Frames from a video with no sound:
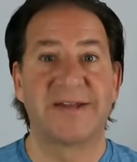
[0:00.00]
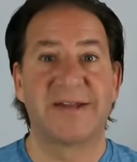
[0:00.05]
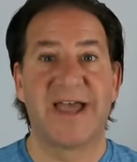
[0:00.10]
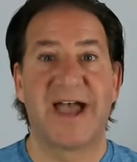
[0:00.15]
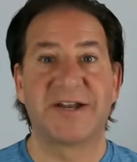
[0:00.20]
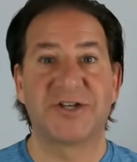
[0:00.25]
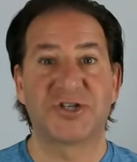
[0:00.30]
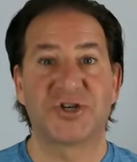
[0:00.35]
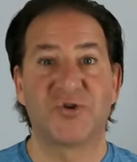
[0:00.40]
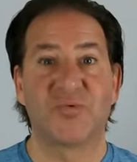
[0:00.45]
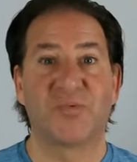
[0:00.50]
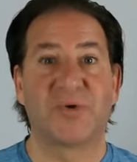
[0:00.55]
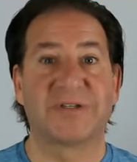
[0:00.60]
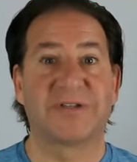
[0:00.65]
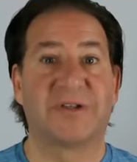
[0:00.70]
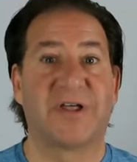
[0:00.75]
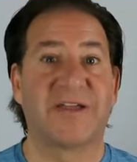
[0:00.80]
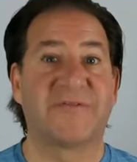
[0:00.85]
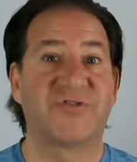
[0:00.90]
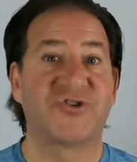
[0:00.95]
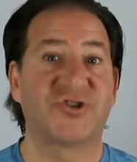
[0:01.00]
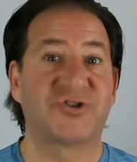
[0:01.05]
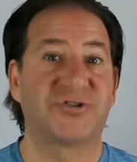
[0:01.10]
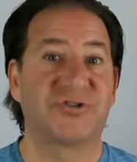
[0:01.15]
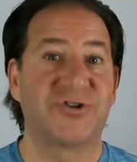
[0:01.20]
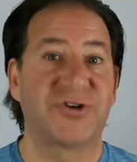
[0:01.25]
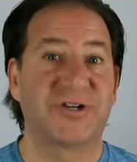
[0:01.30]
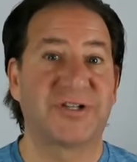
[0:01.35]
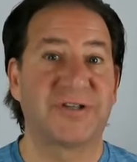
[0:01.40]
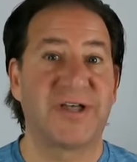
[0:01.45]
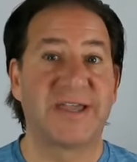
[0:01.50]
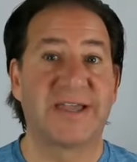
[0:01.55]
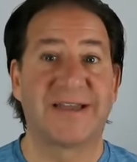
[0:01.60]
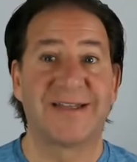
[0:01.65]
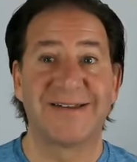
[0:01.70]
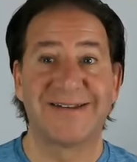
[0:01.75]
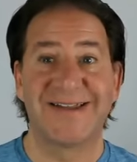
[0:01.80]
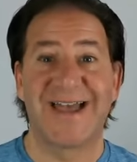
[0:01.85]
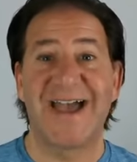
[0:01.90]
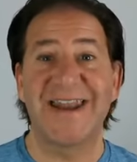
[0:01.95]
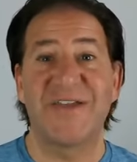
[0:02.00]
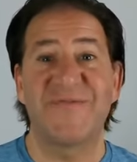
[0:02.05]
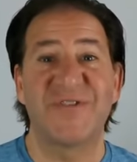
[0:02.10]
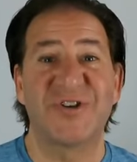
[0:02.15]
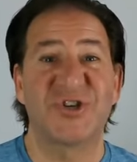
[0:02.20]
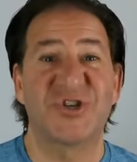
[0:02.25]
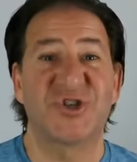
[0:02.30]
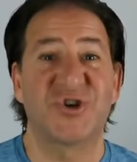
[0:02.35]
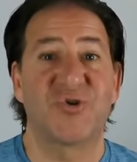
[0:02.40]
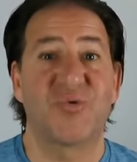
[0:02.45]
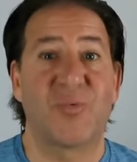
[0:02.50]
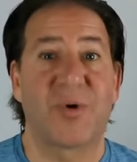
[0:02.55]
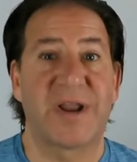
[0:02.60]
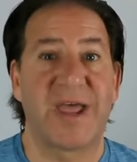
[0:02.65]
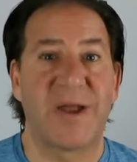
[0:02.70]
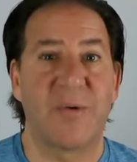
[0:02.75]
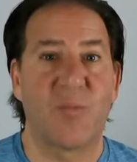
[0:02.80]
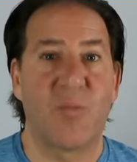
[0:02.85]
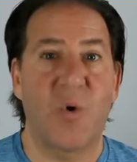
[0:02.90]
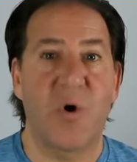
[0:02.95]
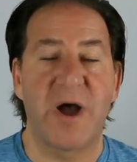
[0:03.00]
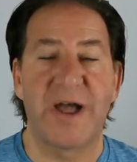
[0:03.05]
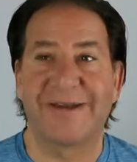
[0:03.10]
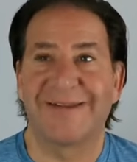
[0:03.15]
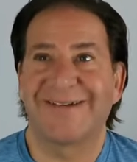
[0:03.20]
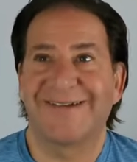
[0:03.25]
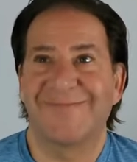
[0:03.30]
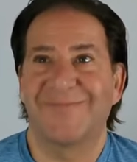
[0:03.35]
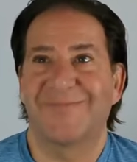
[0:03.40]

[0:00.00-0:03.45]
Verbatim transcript: not sure what life should look like, not even sure what I want,